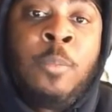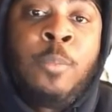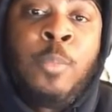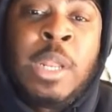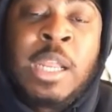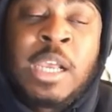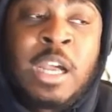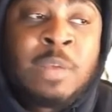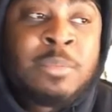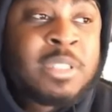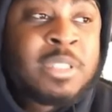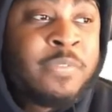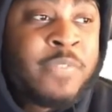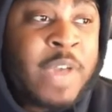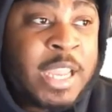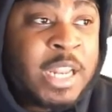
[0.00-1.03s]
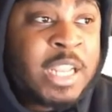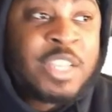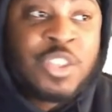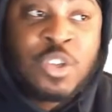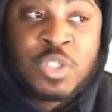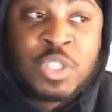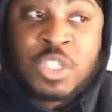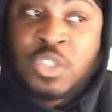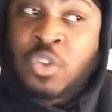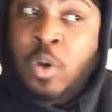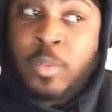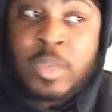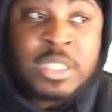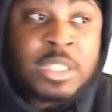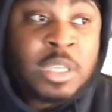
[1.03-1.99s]
When it comes to fighting, it's
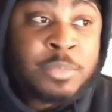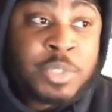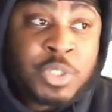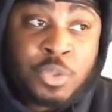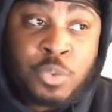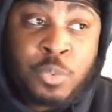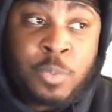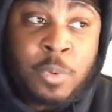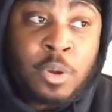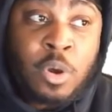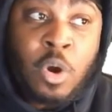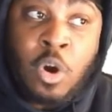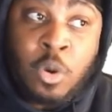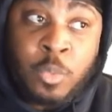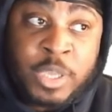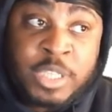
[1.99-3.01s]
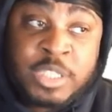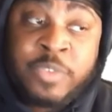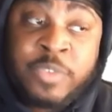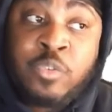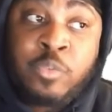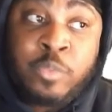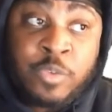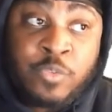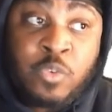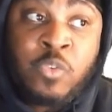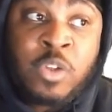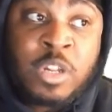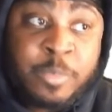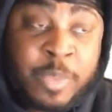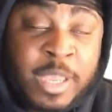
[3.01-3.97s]
always them two. Always, if you
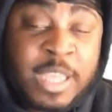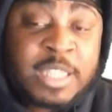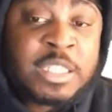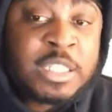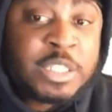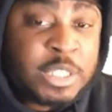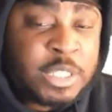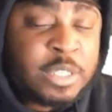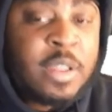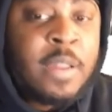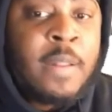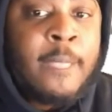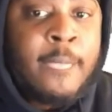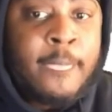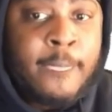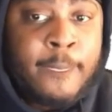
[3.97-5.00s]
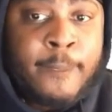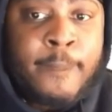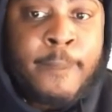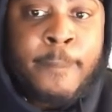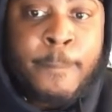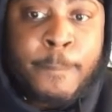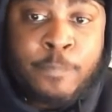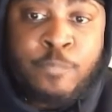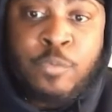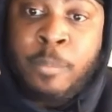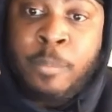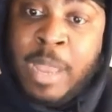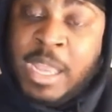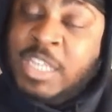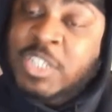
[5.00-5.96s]
really pay attention.
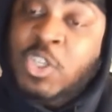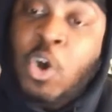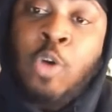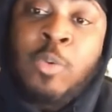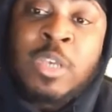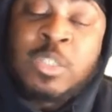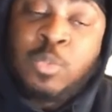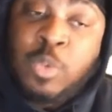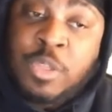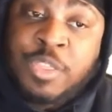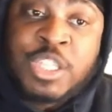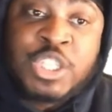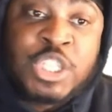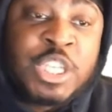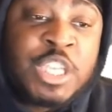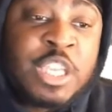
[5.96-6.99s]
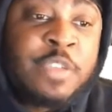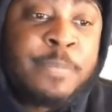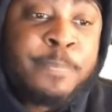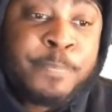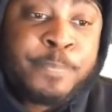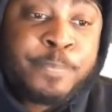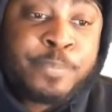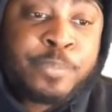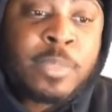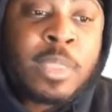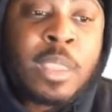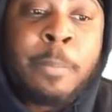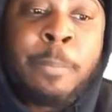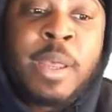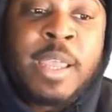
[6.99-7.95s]
Rebecca's always with Shiki,
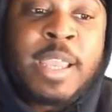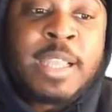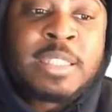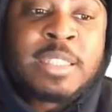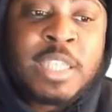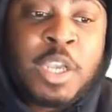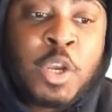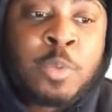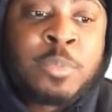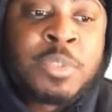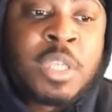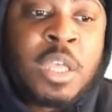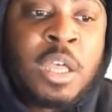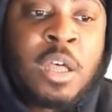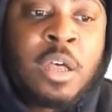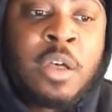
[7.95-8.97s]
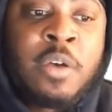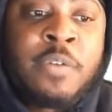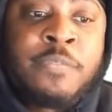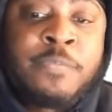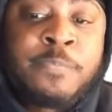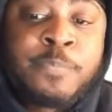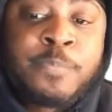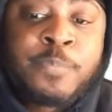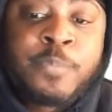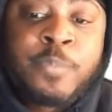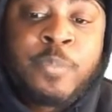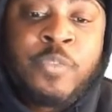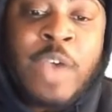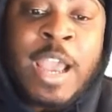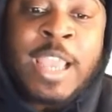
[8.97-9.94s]
but in terms of
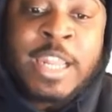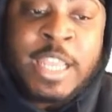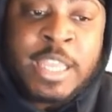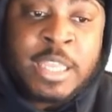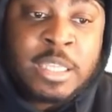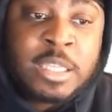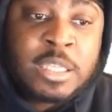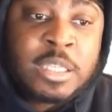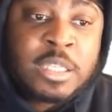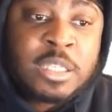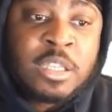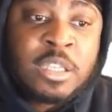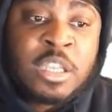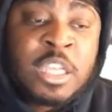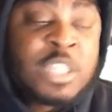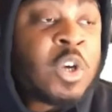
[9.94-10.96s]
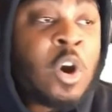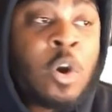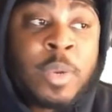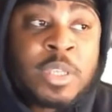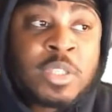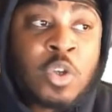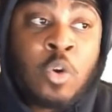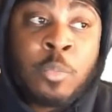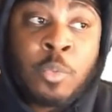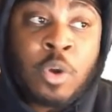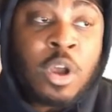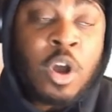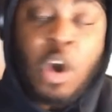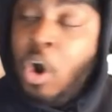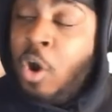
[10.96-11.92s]
fighting, it's always
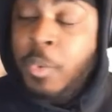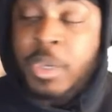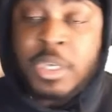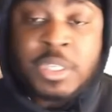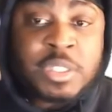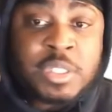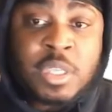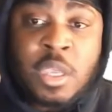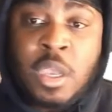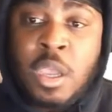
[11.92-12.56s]
Homura. Always.